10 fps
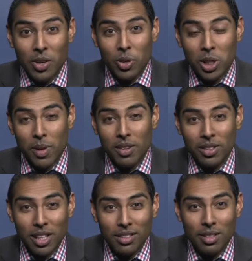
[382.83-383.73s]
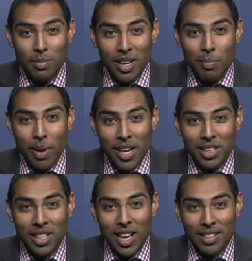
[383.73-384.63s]
which may result in better
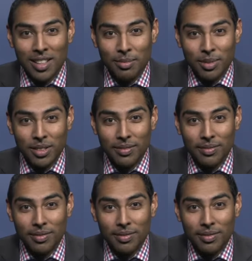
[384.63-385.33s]
patient outcomes.